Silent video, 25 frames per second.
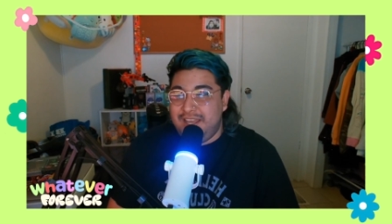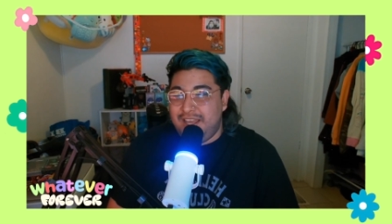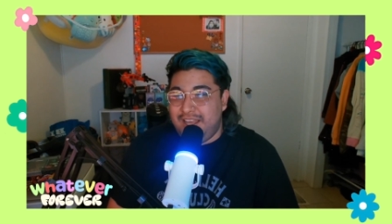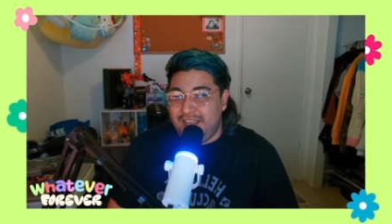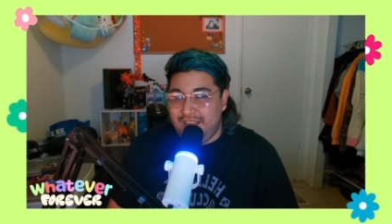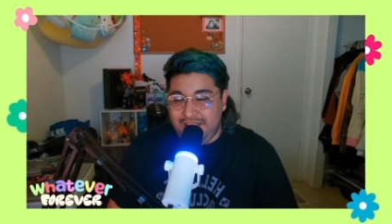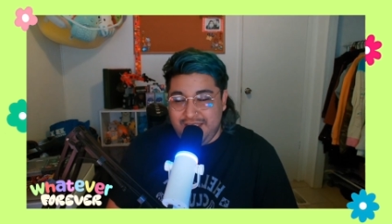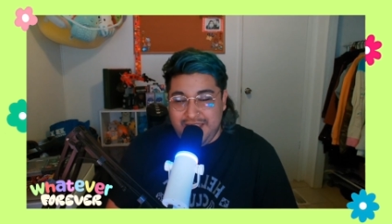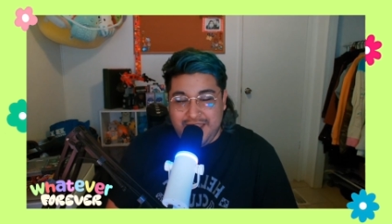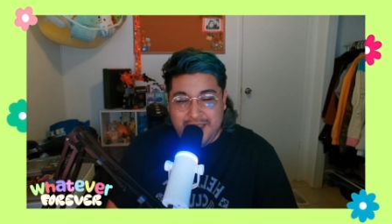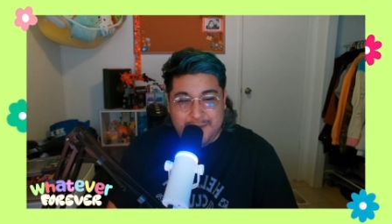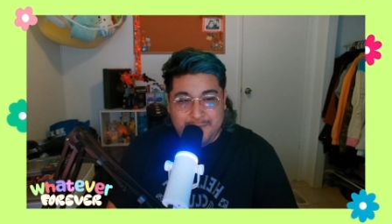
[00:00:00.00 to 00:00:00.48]

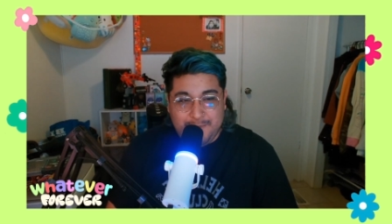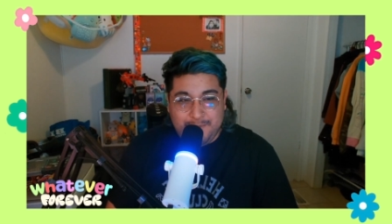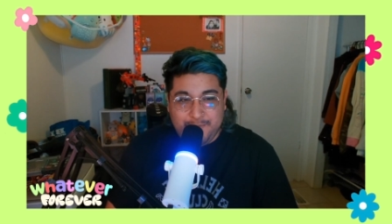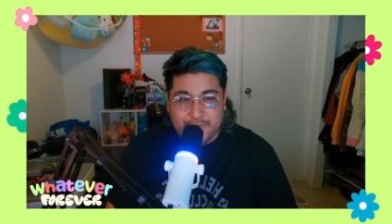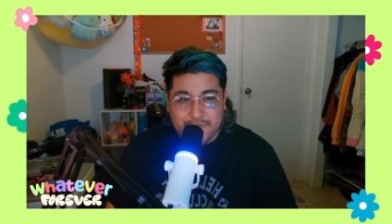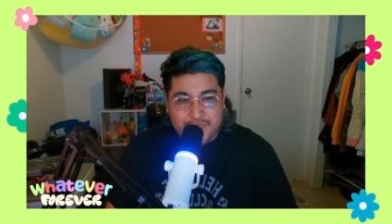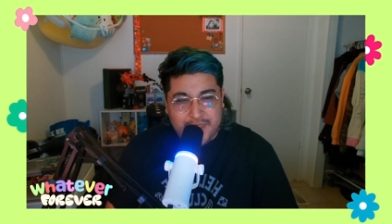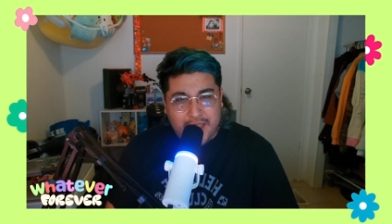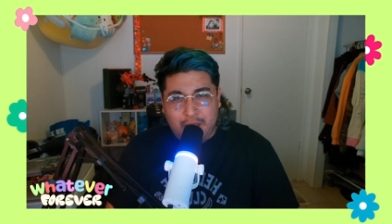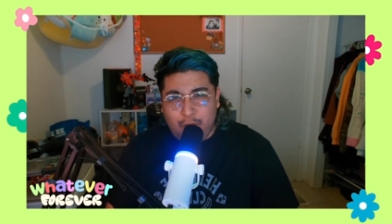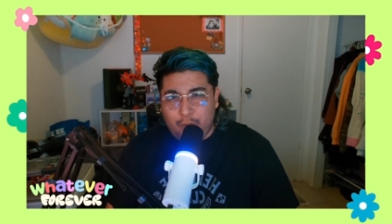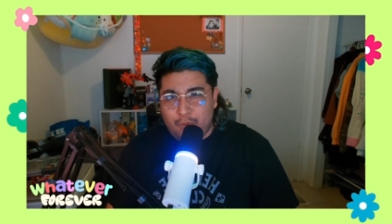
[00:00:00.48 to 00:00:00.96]
Again,
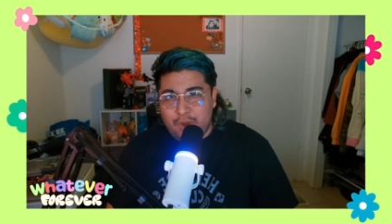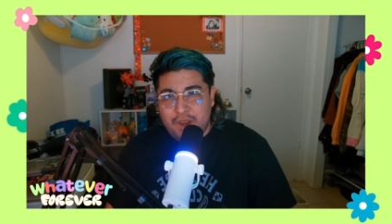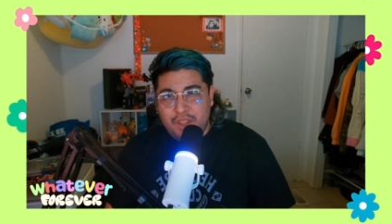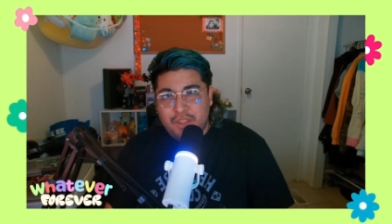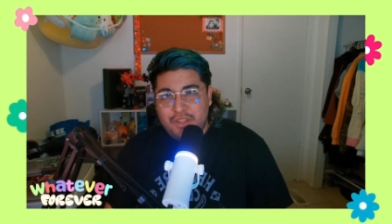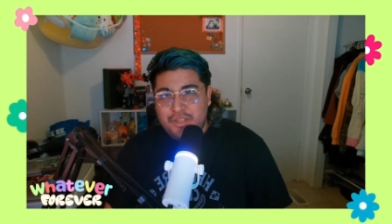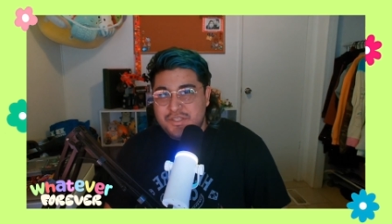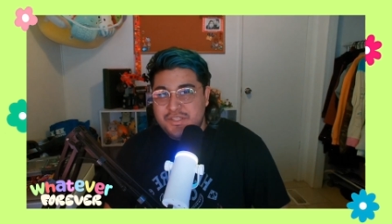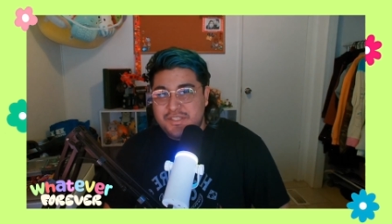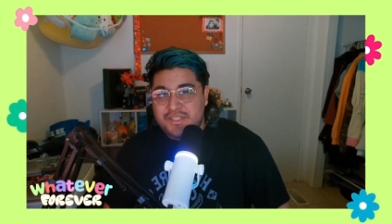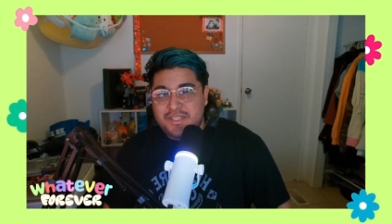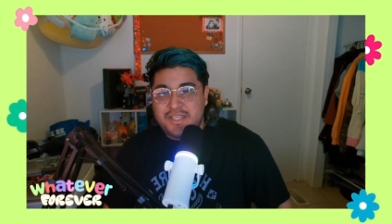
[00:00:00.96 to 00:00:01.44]
not one of
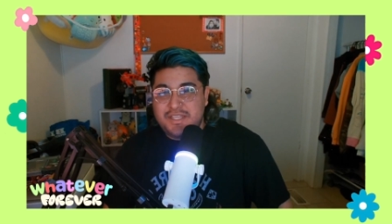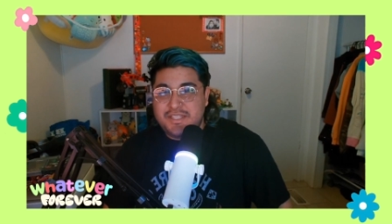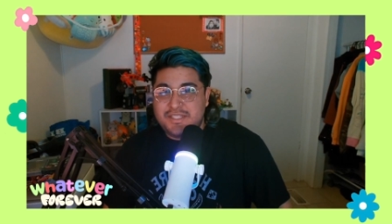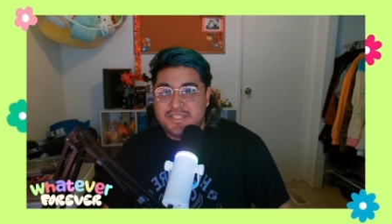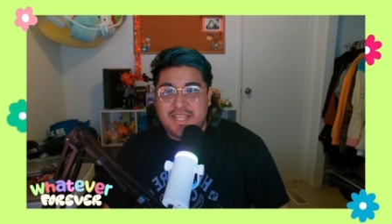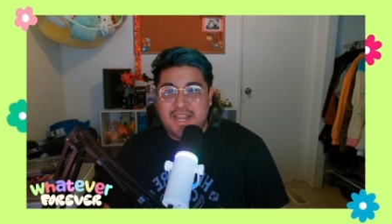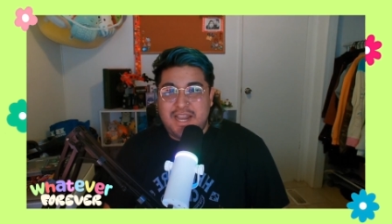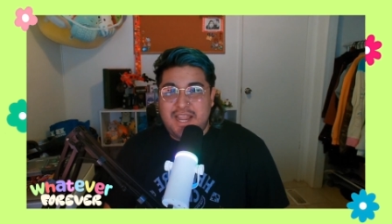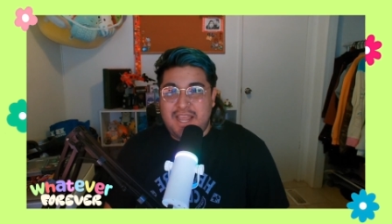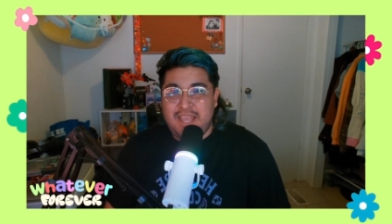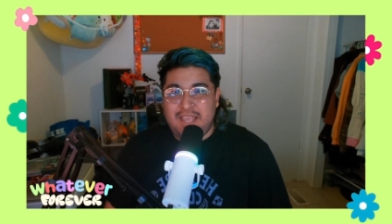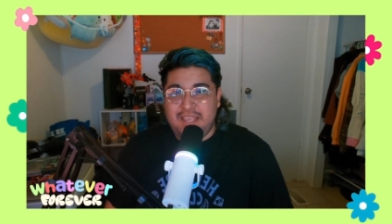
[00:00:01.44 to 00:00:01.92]
those things
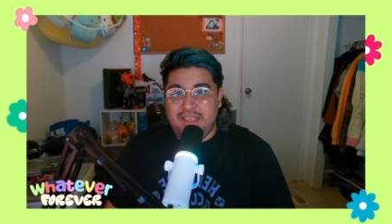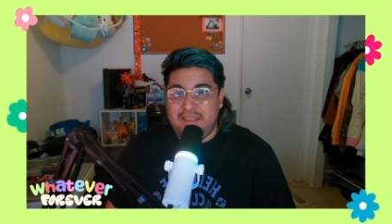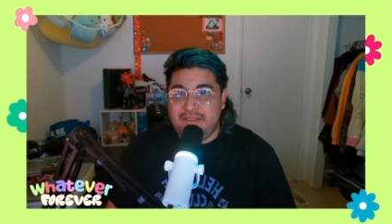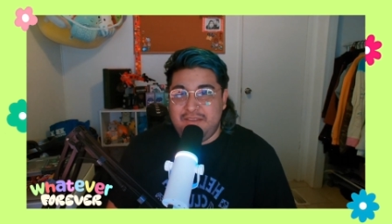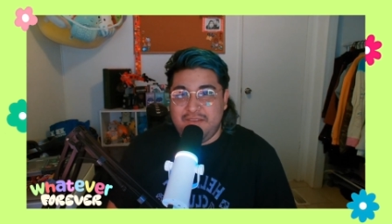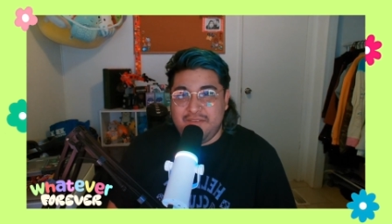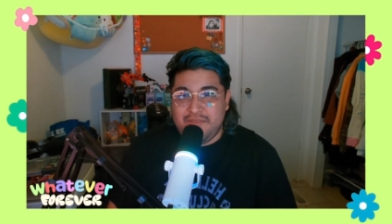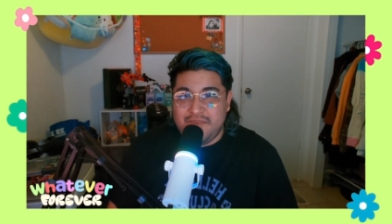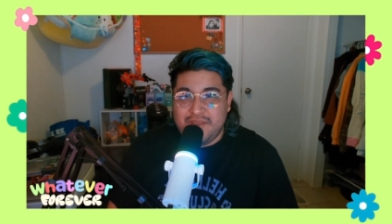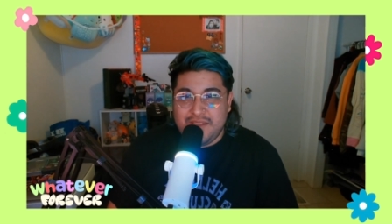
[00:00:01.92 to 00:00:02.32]
that I